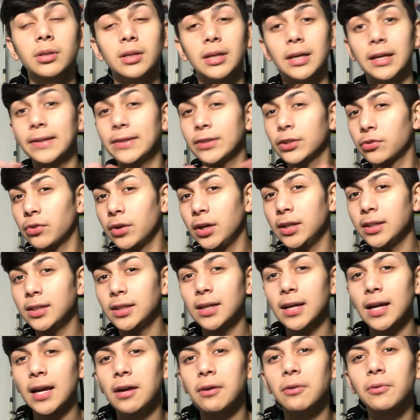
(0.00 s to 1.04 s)
It's
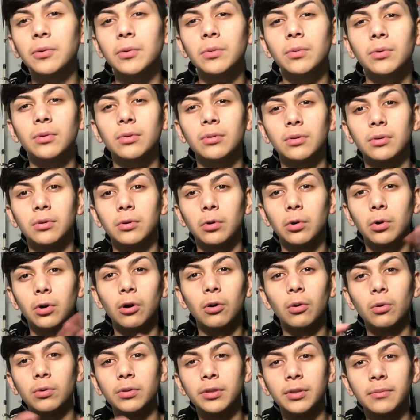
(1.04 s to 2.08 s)
crazy how
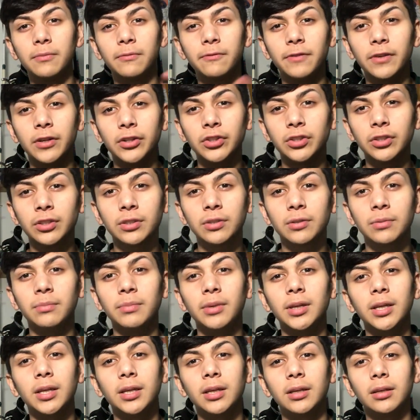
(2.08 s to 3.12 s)
all them fishes can
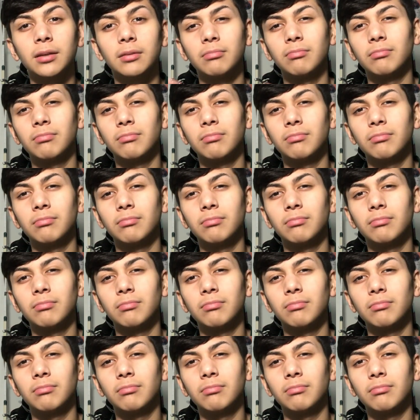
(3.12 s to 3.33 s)
be,